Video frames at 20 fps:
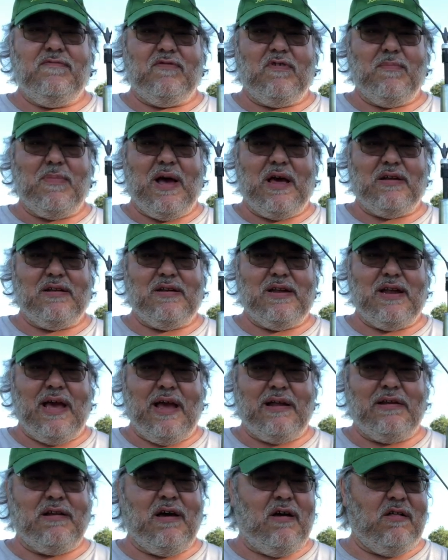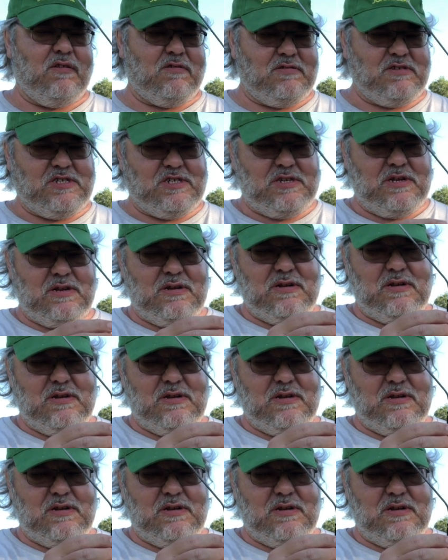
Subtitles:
for about $9.